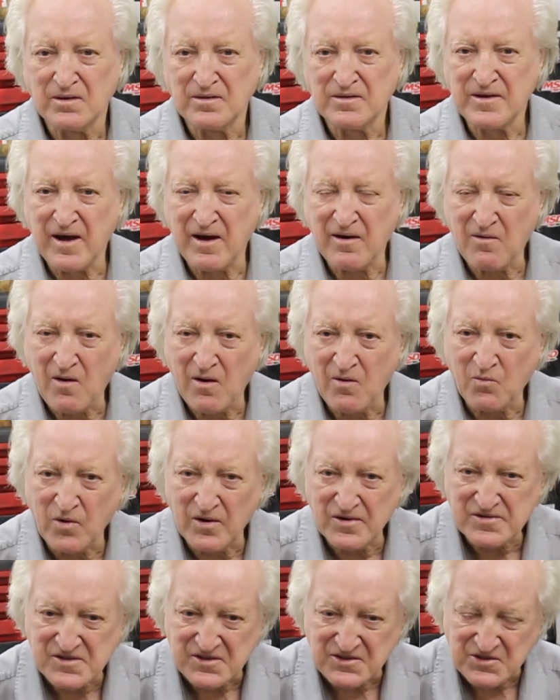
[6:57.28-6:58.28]
Now, I
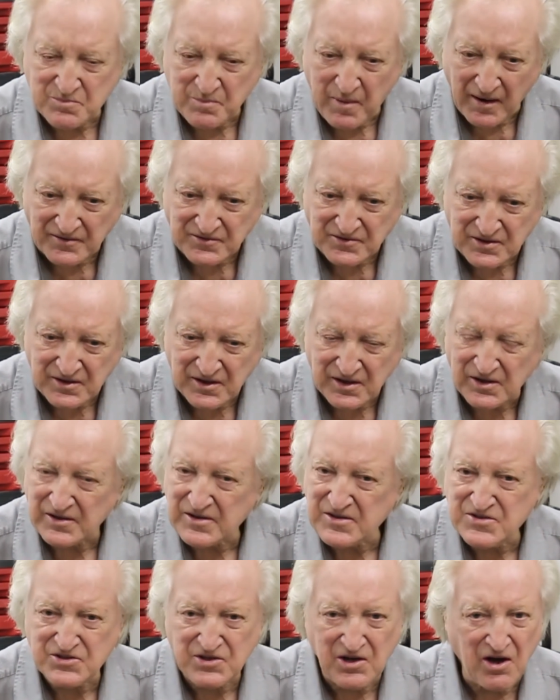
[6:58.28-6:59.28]
was expecting at
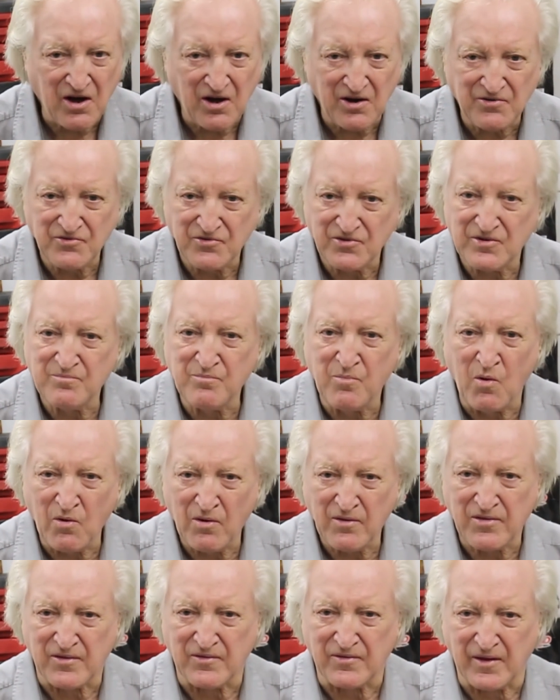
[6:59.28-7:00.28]
least a hundred
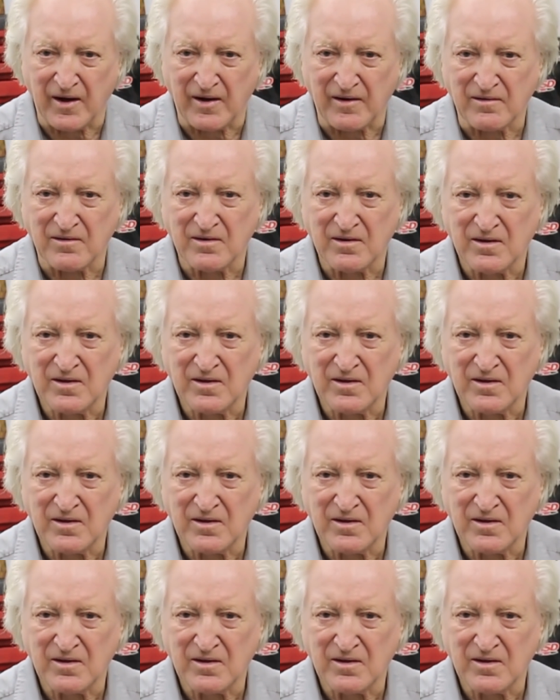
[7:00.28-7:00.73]
more than that.